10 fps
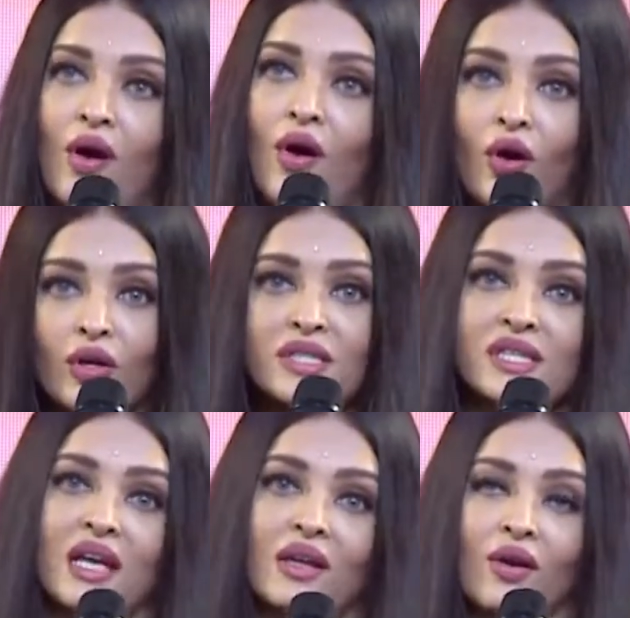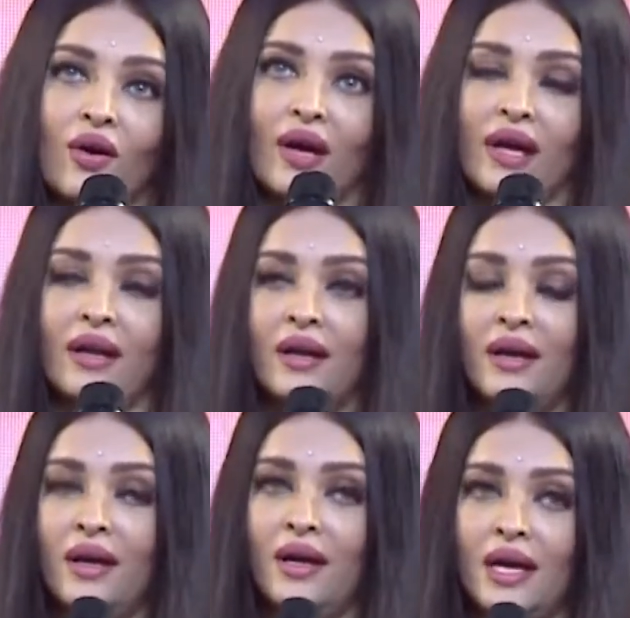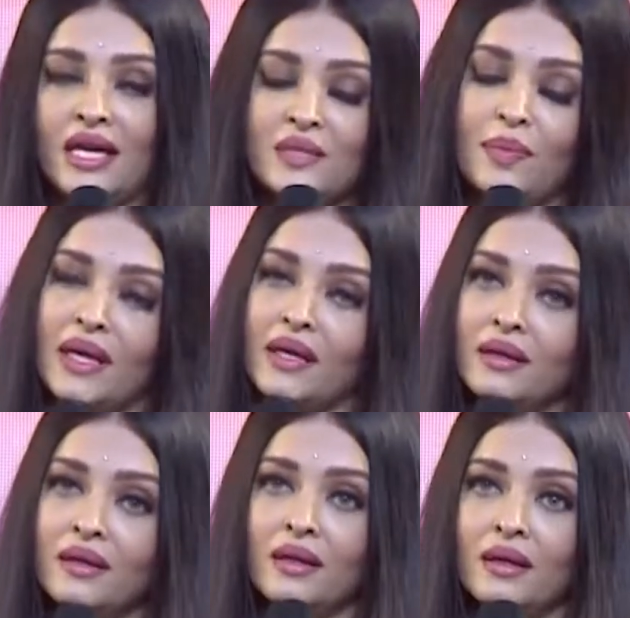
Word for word: on celluloid has been